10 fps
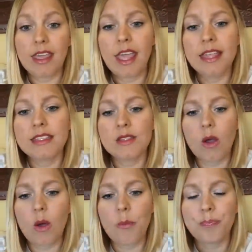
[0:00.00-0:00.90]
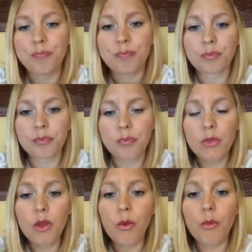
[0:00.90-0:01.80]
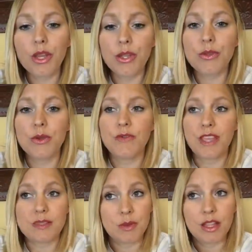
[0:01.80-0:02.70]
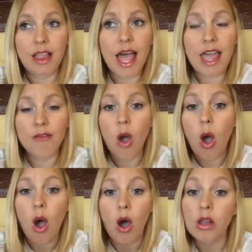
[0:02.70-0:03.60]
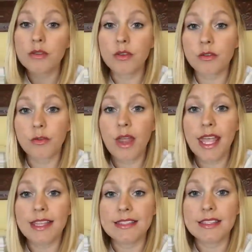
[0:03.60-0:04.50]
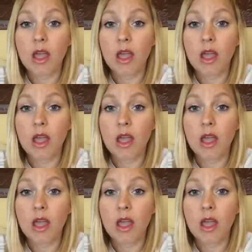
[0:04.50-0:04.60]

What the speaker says: And so when you do a Facebook Live, all of your friends